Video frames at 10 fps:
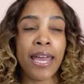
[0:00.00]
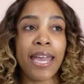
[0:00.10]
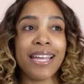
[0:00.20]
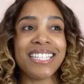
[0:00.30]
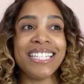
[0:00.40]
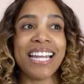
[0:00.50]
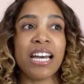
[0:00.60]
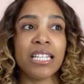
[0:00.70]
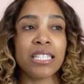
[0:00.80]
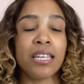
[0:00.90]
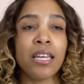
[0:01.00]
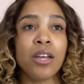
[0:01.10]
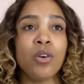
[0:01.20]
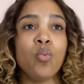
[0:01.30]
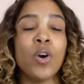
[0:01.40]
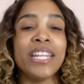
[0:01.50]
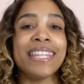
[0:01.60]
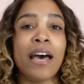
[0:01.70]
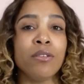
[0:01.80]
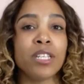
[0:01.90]
it's not one
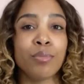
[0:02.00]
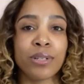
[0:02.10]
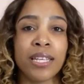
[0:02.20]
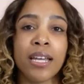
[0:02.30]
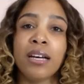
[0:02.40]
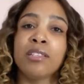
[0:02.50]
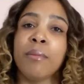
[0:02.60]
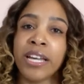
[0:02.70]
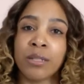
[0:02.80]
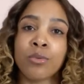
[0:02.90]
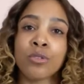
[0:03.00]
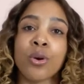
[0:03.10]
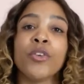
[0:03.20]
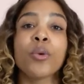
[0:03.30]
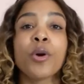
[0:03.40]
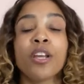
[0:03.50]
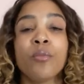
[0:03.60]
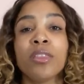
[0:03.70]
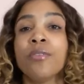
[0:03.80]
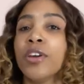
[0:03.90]
thousand percent customizable. So if you're working
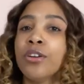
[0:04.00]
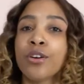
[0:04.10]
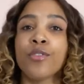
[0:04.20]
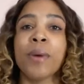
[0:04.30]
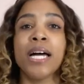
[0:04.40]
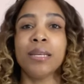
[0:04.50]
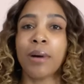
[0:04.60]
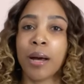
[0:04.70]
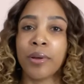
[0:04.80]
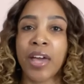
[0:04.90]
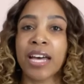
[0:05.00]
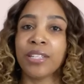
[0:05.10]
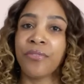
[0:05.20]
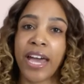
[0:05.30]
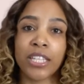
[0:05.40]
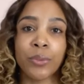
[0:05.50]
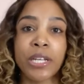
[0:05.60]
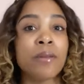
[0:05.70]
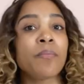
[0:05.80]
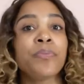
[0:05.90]
with a vendor from Alibaba that has a
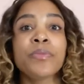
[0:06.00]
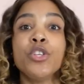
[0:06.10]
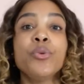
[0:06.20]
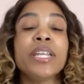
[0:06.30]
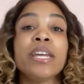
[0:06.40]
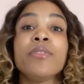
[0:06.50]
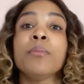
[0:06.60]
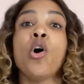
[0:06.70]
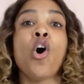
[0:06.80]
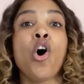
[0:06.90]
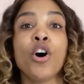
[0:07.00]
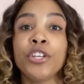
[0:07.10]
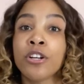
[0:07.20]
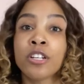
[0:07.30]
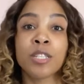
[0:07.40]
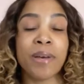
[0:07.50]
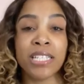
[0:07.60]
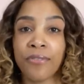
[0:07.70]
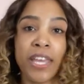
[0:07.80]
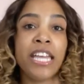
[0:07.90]
factory, you can give them all your
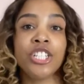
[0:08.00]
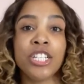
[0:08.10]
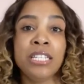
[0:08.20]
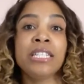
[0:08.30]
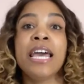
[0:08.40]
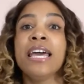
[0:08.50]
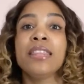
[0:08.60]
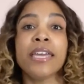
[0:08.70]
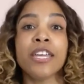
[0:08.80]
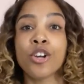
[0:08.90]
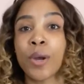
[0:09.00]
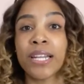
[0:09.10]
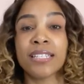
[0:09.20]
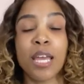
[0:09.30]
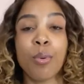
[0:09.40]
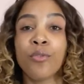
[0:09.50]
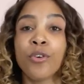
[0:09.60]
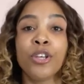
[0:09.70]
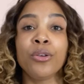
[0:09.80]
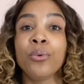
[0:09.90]
specifications. They can create a sample for
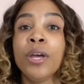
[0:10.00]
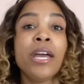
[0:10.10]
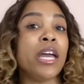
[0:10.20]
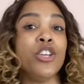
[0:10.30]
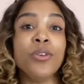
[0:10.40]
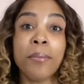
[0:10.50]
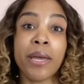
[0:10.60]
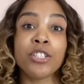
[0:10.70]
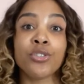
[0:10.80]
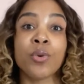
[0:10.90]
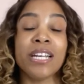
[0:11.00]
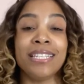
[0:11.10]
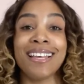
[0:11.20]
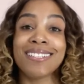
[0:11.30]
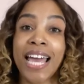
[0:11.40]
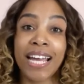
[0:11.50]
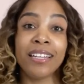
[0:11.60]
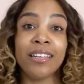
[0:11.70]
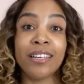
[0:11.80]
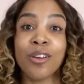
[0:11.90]
you, and you can make sure it's
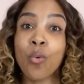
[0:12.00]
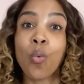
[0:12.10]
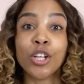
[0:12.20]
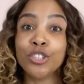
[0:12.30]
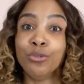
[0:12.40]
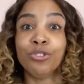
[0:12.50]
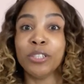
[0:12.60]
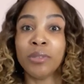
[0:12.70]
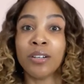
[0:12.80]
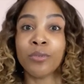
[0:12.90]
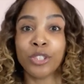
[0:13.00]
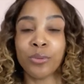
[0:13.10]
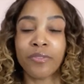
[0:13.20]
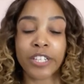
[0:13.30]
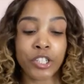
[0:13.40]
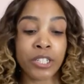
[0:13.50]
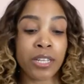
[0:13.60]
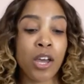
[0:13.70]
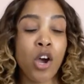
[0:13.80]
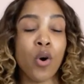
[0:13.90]
exactly what you dreamed of, what you envisioned.
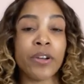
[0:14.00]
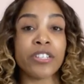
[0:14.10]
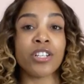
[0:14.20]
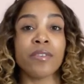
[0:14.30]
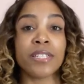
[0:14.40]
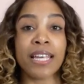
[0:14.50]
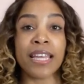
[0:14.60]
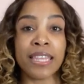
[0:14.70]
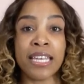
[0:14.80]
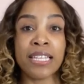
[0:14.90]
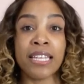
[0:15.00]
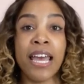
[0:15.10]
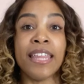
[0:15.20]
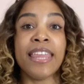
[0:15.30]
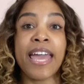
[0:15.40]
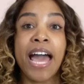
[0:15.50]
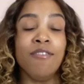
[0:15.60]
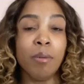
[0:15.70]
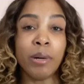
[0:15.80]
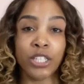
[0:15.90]
On a service like this, they have
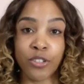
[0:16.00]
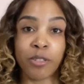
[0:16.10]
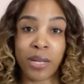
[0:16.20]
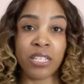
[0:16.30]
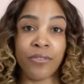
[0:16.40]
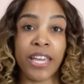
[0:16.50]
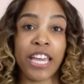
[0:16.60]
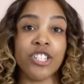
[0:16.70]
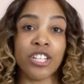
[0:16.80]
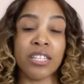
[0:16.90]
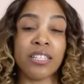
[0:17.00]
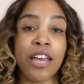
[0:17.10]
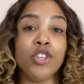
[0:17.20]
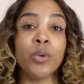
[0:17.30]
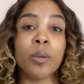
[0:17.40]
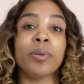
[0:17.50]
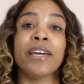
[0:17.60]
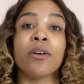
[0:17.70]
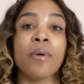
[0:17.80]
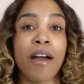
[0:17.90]
a bunch of specifications that you can play
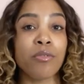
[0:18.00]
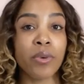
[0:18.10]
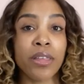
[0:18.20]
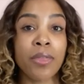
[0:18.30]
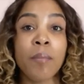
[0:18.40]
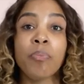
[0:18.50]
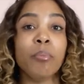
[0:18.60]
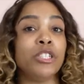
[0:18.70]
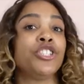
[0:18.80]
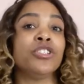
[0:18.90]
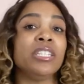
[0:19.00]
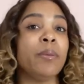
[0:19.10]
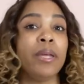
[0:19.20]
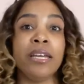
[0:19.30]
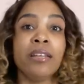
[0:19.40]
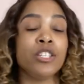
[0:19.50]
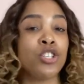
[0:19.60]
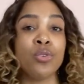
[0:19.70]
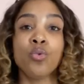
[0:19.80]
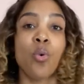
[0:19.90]
around with, but you're limited
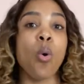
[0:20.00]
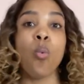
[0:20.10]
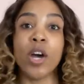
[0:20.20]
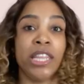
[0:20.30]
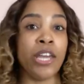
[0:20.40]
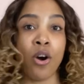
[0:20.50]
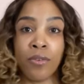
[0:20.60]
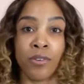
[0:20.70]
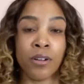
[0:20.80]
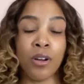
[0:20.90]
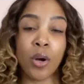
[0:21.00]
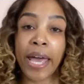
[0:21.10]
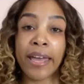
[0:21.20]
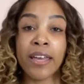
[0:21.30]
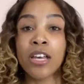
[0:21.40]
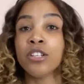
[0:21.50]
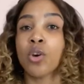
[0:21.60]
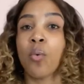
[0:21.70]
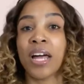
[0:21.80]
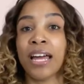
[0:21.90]
to what they offer, okay? So
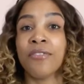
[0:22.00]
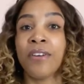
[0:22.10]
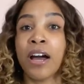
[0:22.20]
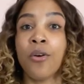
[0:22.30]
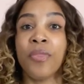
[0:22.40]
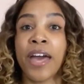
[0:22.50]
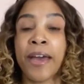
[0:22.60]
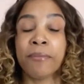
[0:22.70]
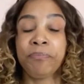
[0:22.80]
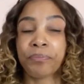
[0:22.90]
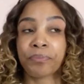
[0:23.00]
while I found that